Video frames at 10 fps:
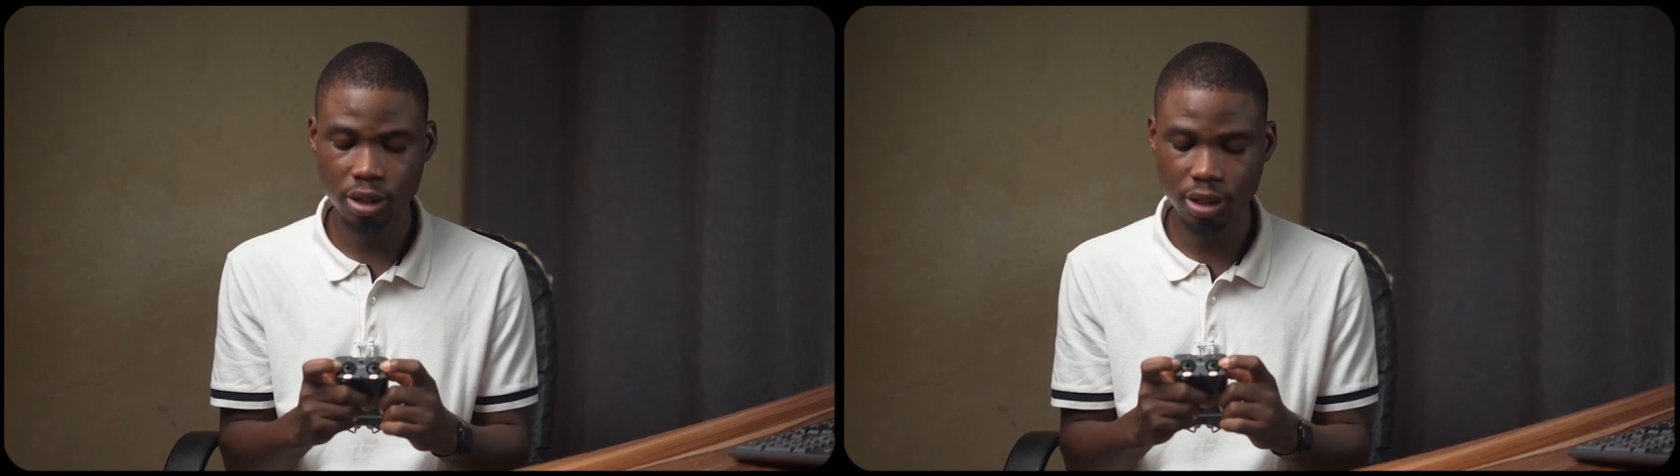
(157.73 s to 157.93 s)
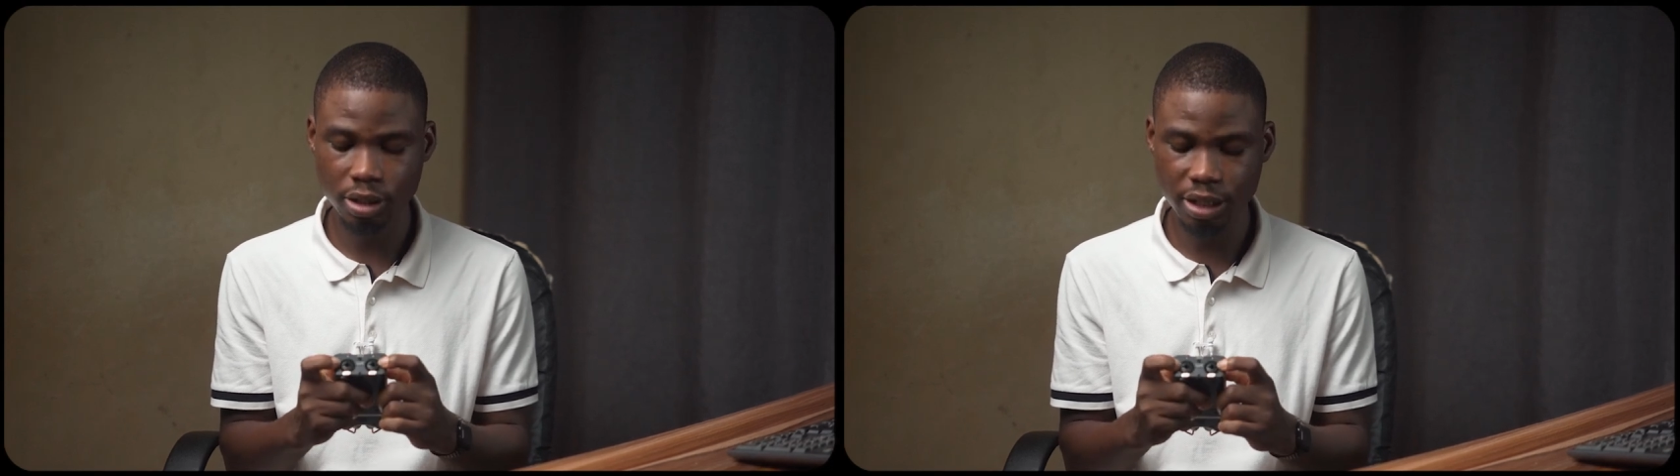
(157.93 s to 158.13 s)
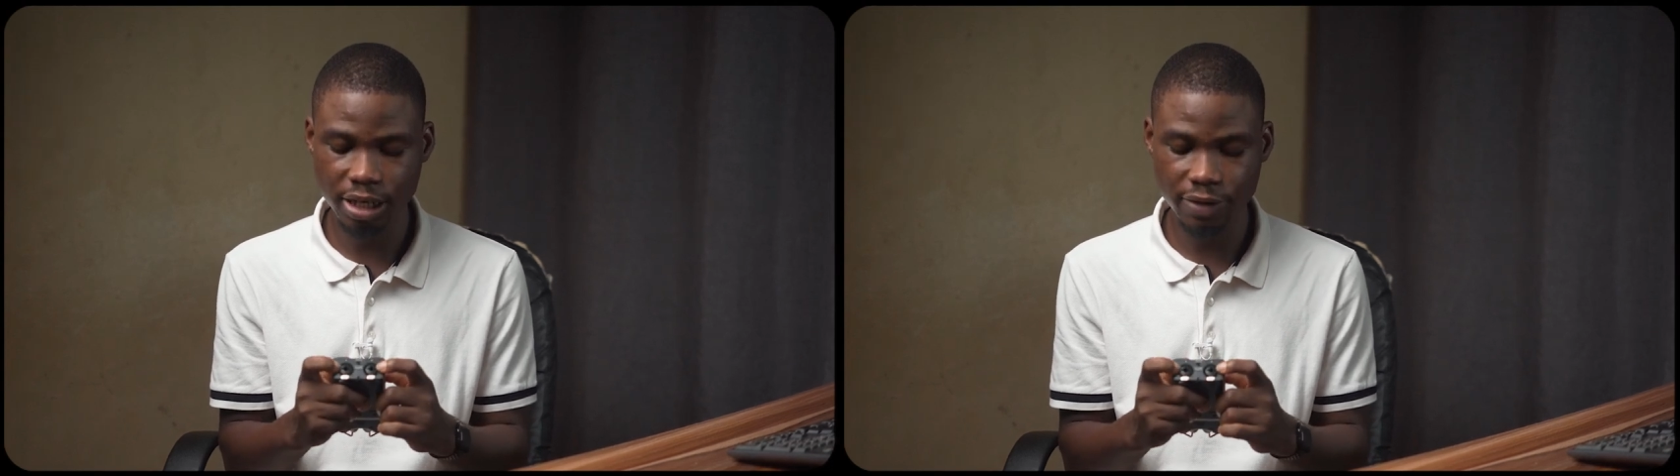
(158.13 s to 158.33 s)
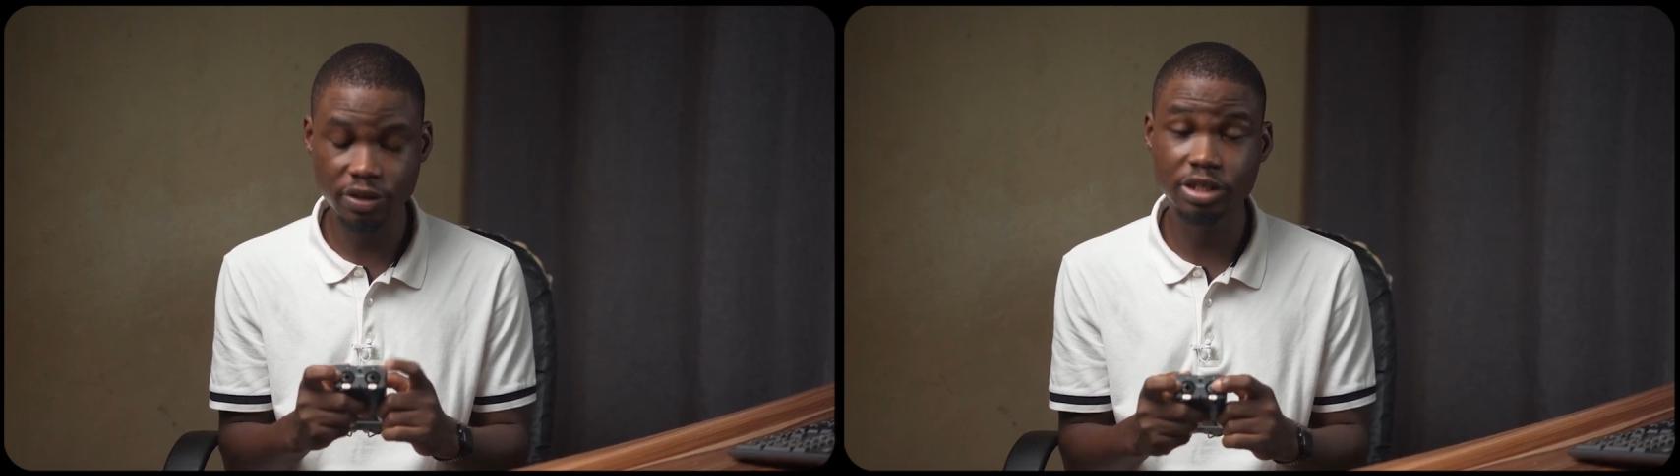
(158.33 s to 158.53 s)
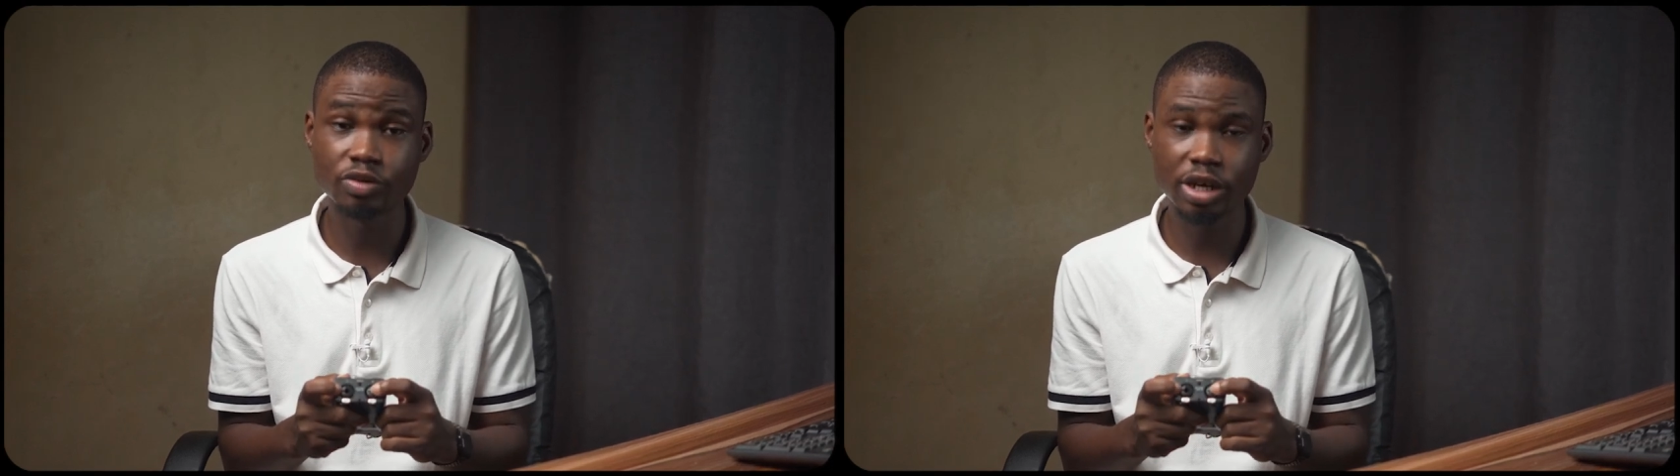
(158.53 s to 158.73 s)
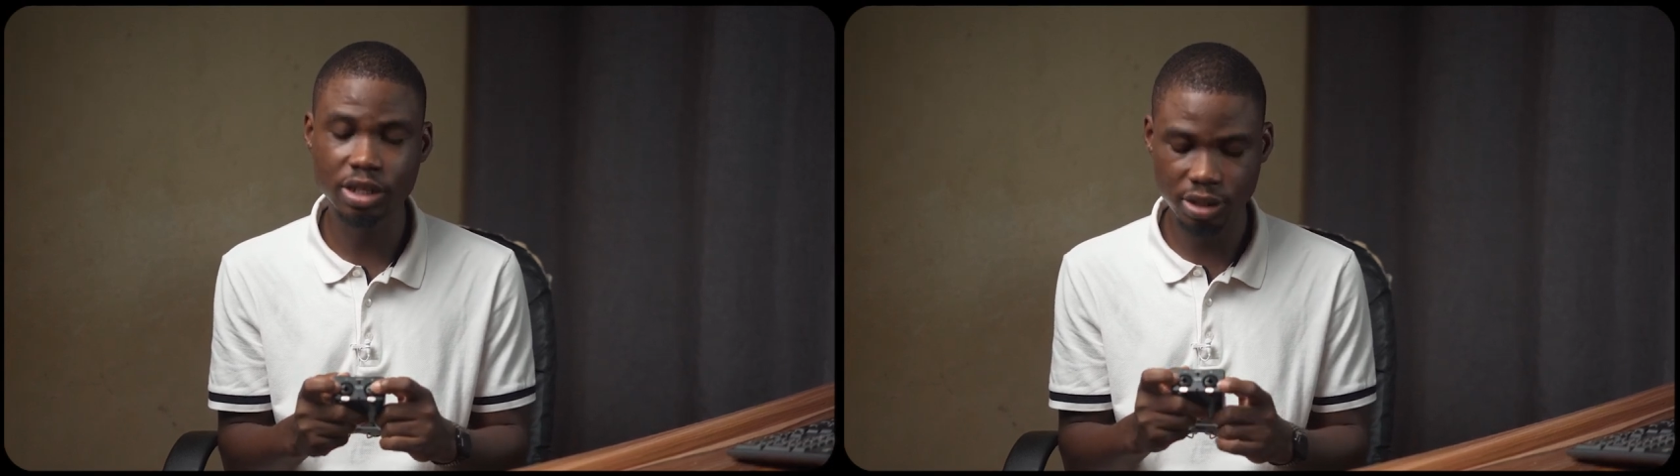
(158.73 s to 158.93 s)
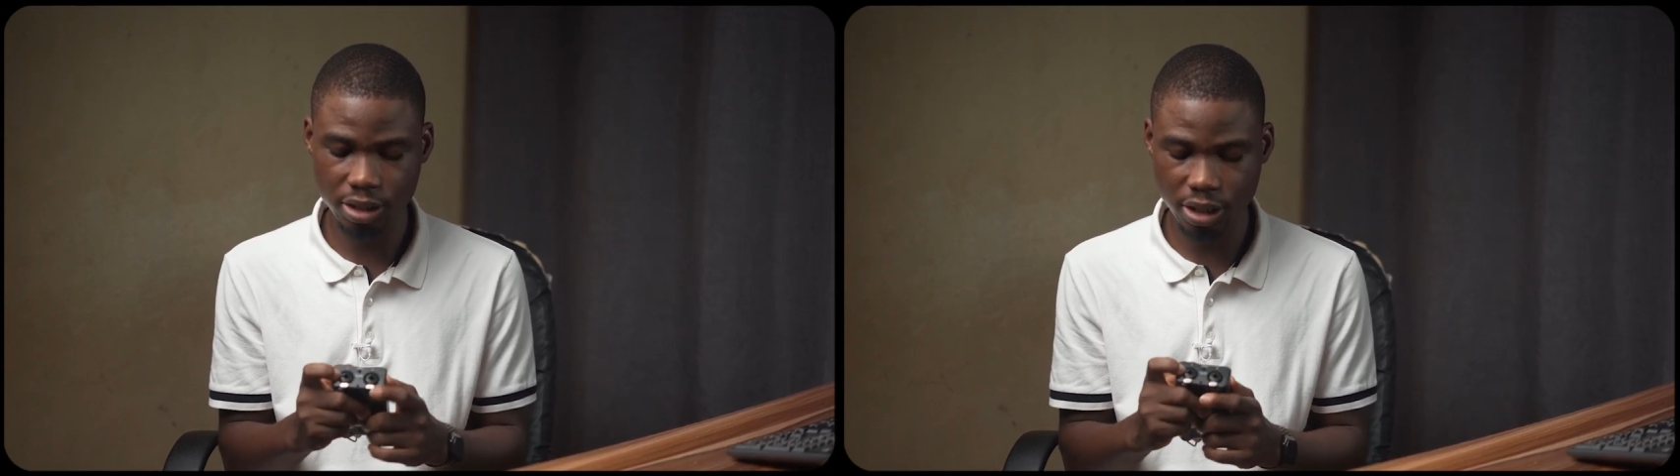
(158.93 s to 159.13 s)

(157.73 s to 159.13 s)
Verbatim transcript: the left and the right.